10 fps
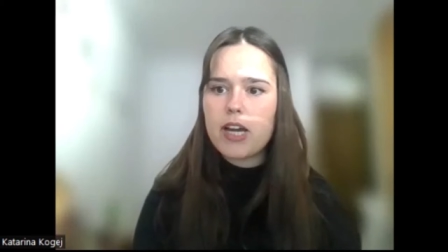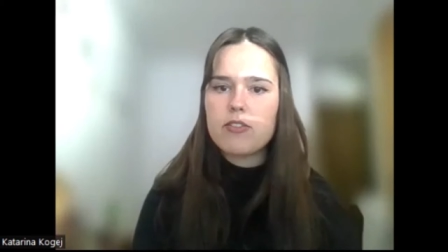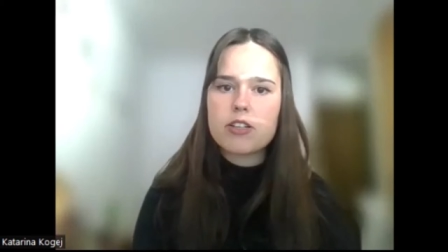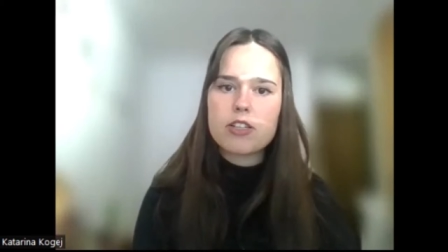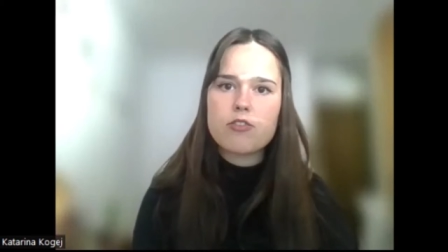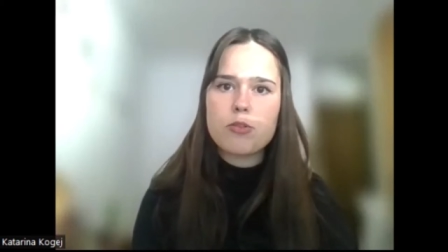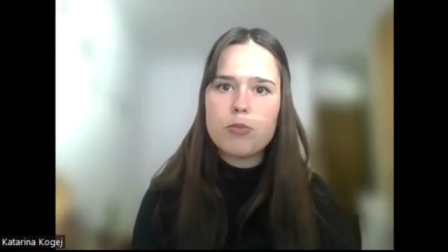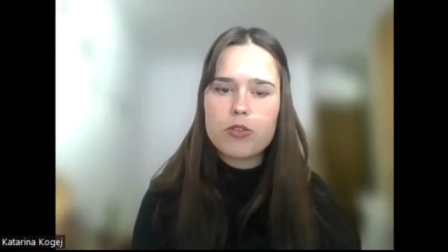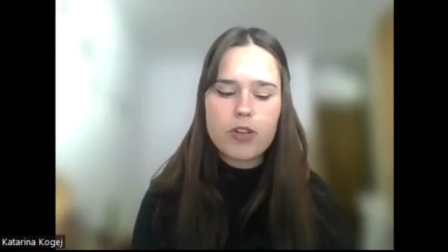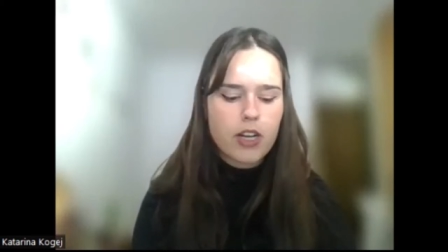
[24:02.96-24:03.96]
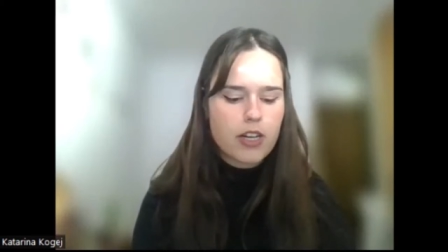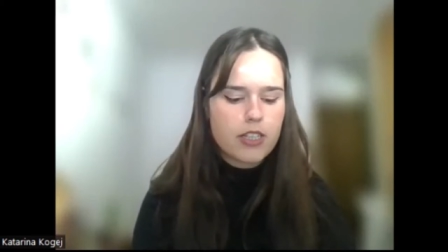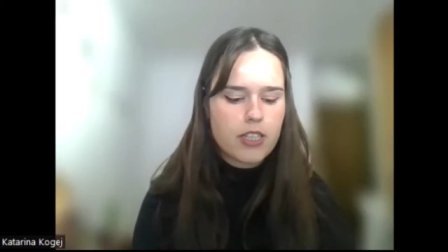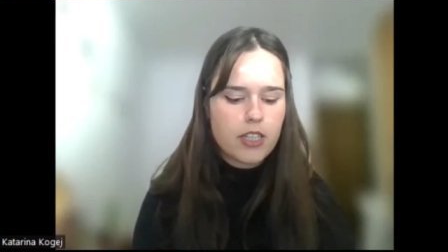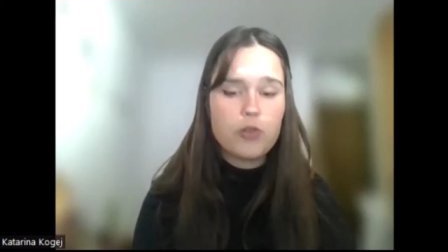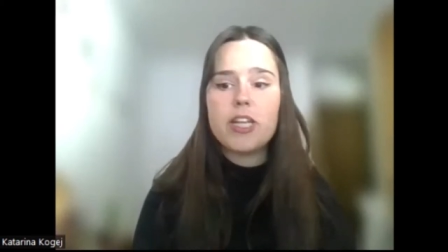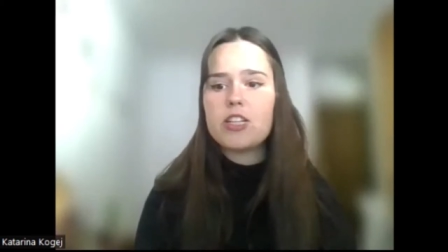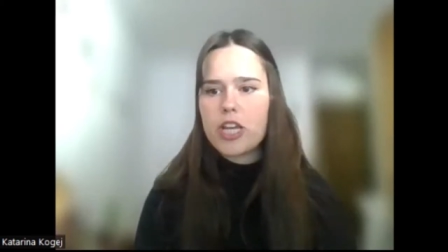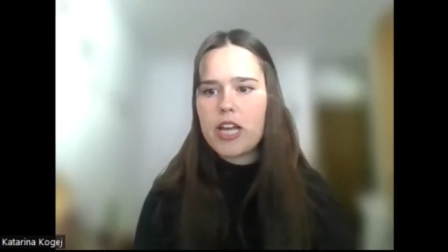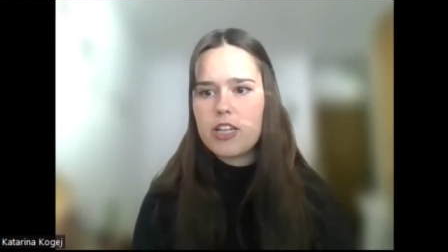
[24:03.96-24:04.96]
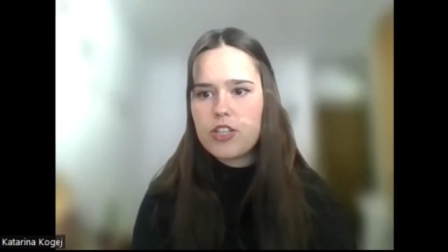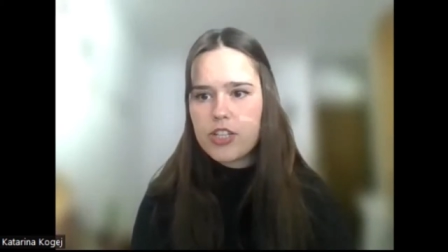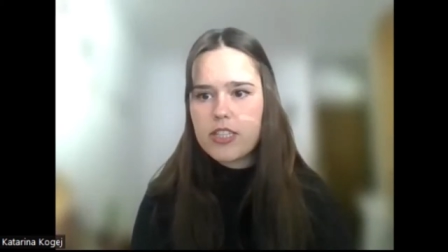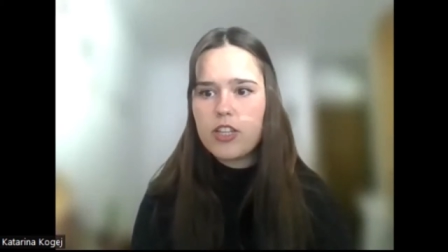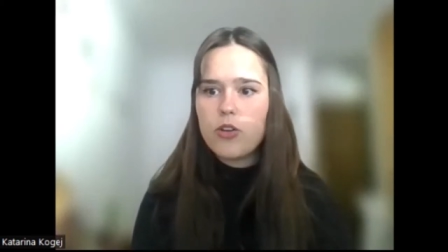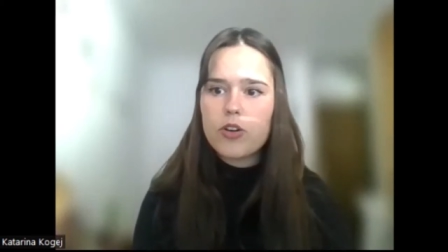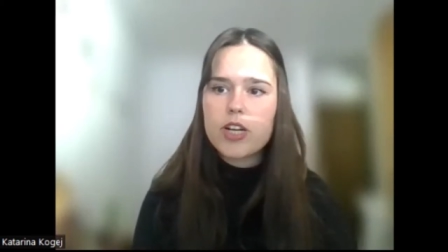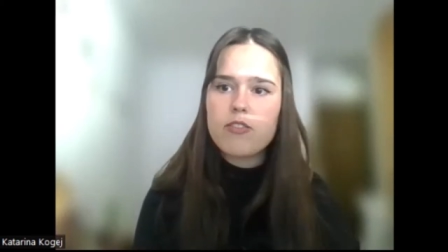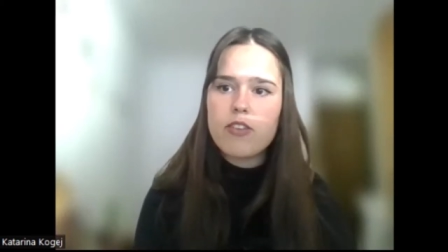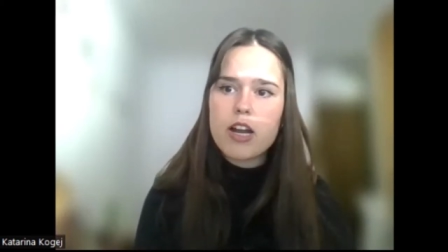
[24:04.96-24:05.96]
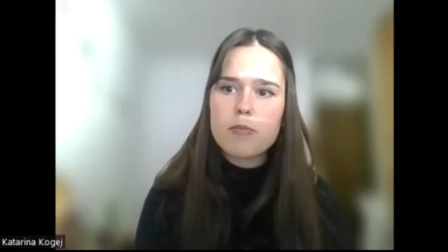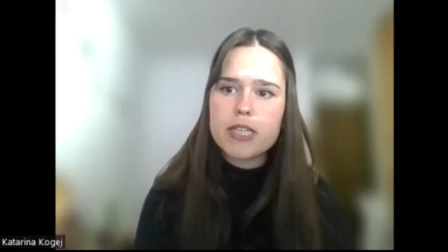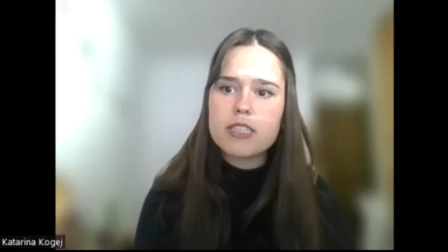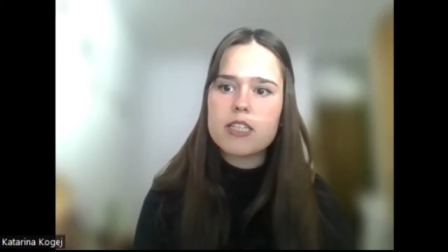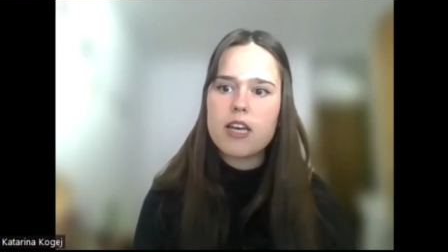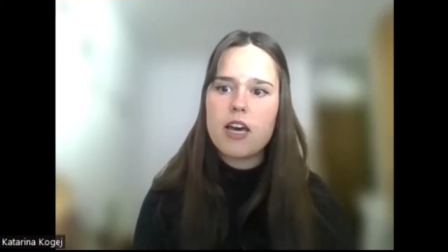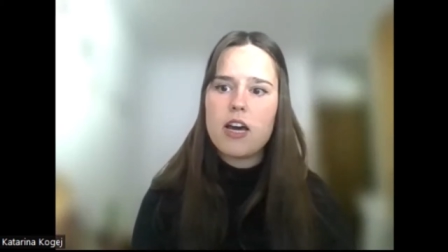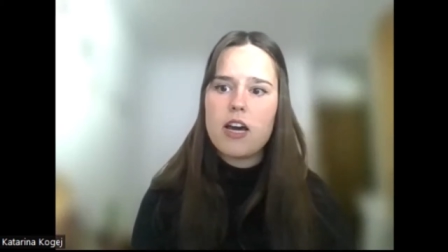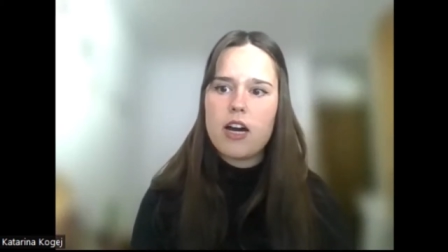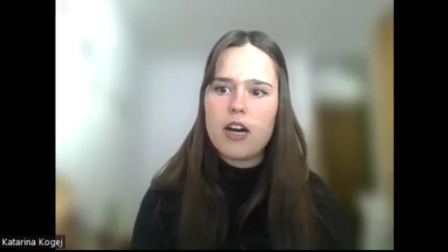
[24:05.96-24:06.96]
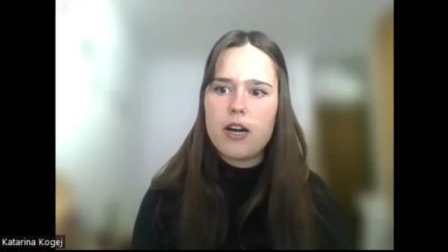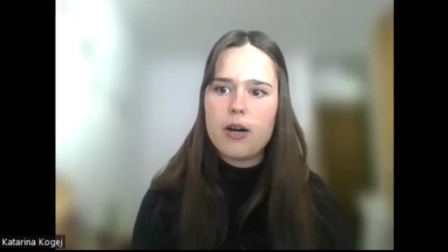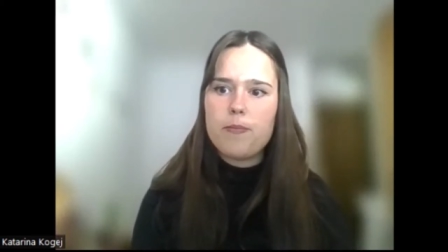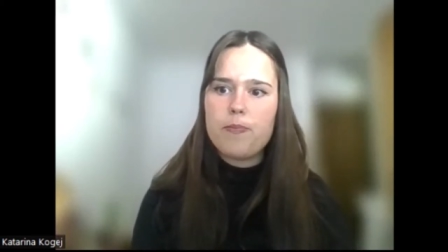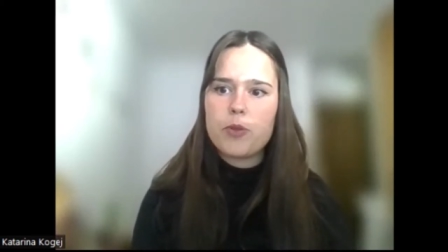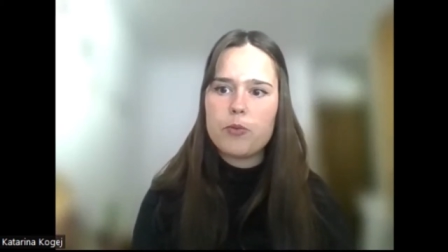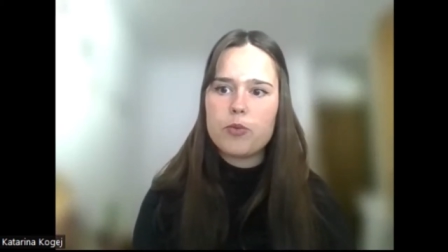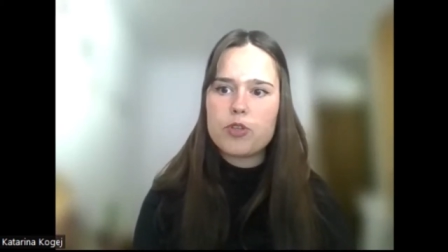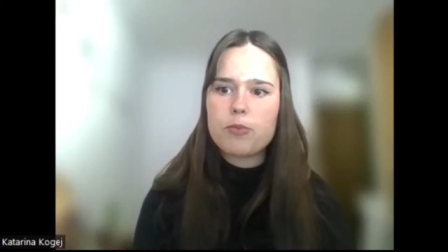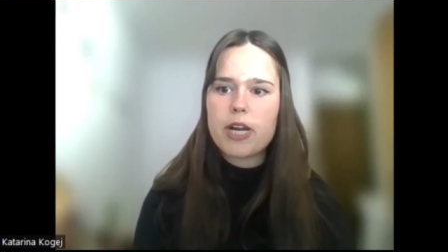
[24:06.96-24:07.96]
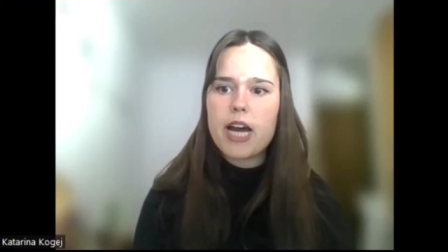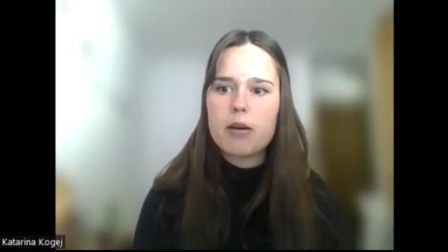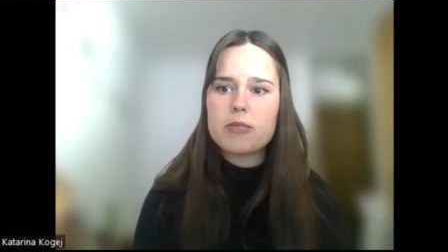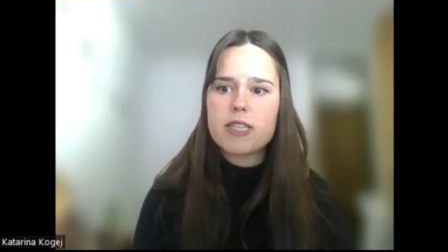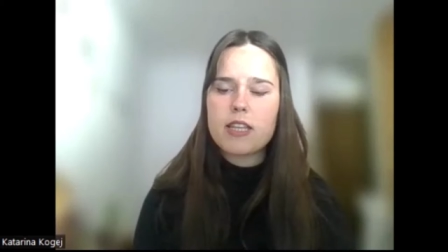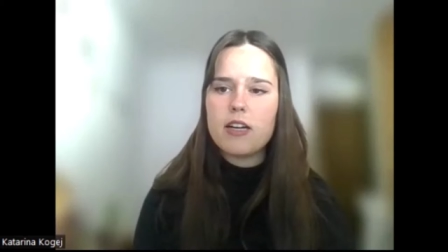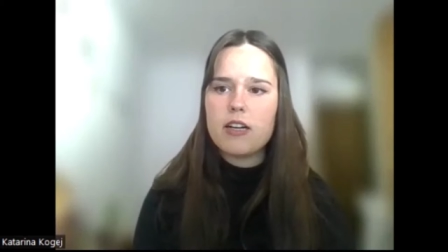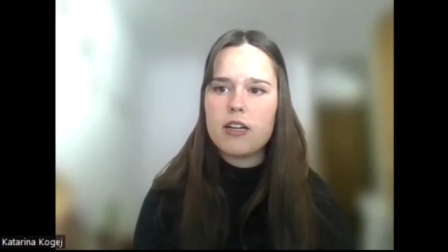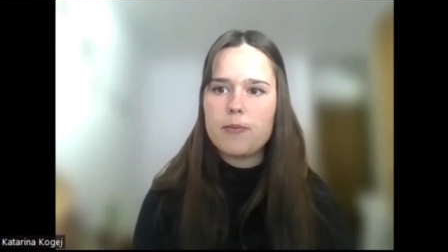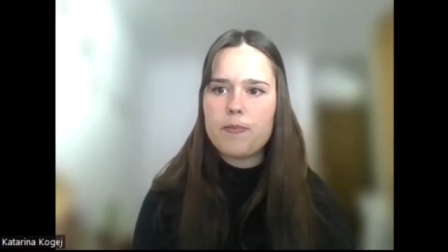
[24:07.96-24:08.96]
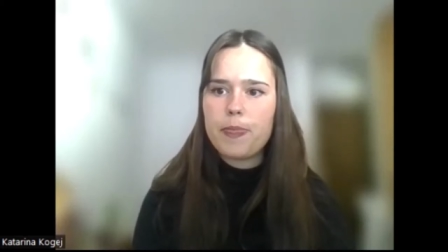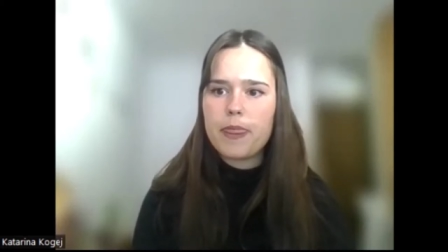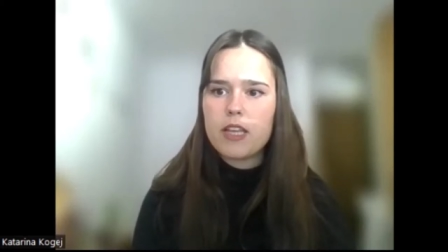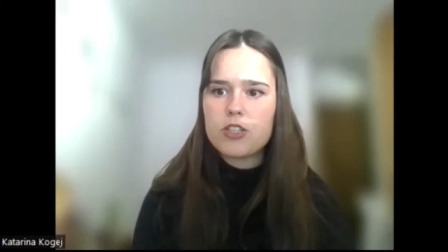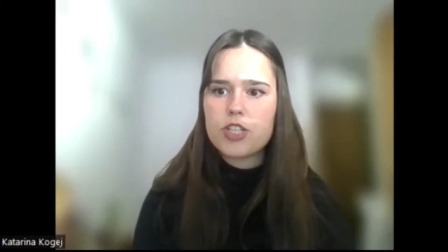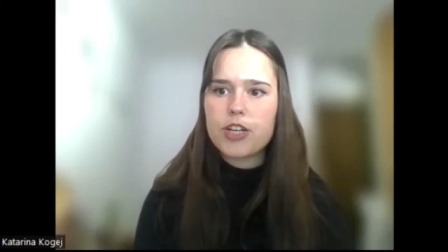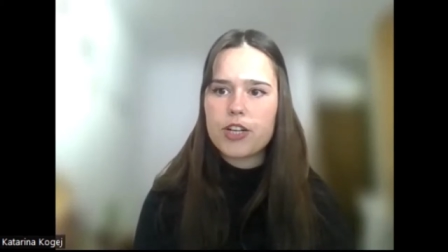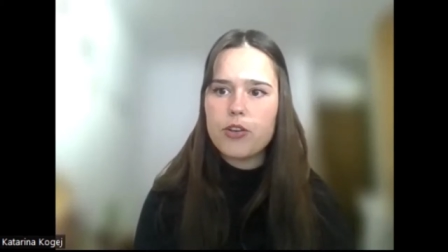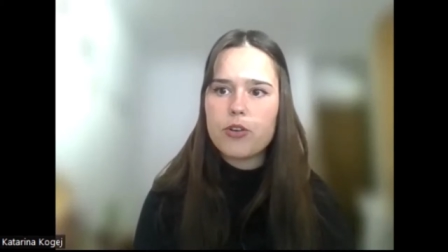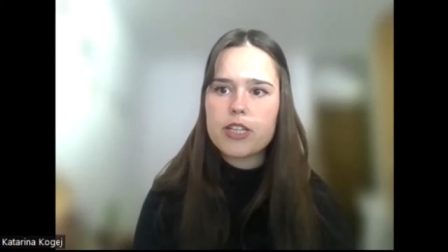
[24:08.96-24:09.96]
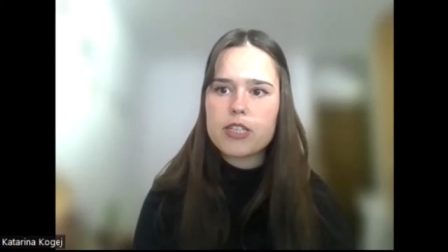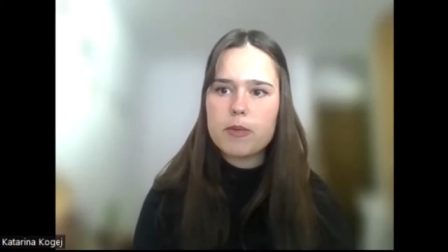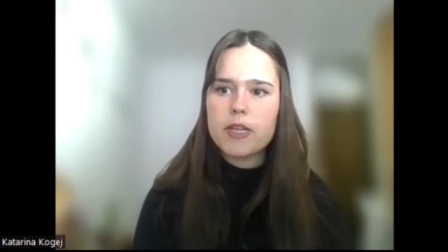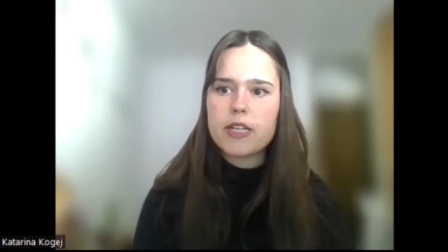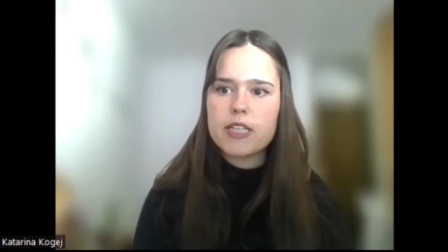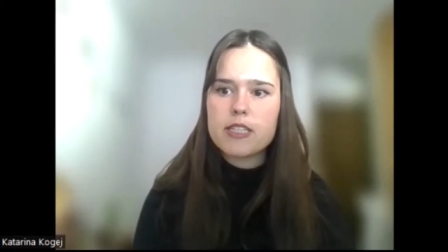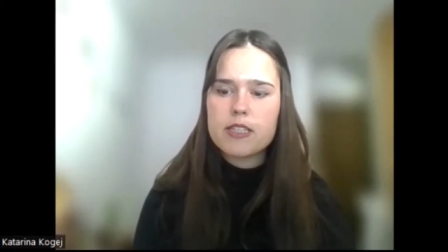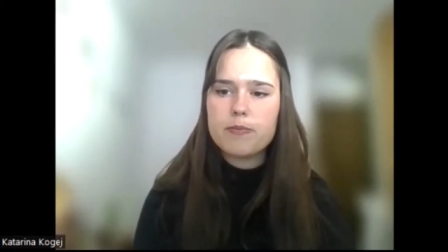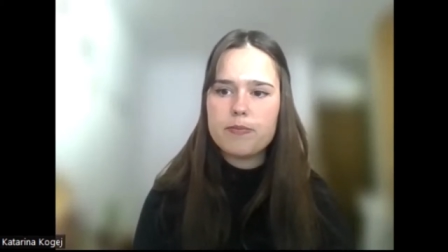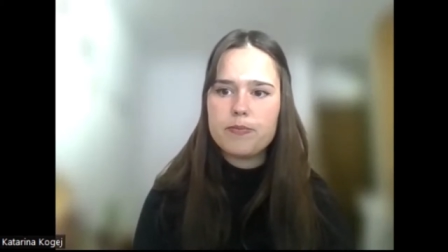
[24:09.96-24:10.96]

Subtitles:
we haven't heard from you regarding unique challenges in your environment. Would you perhaps share your experience?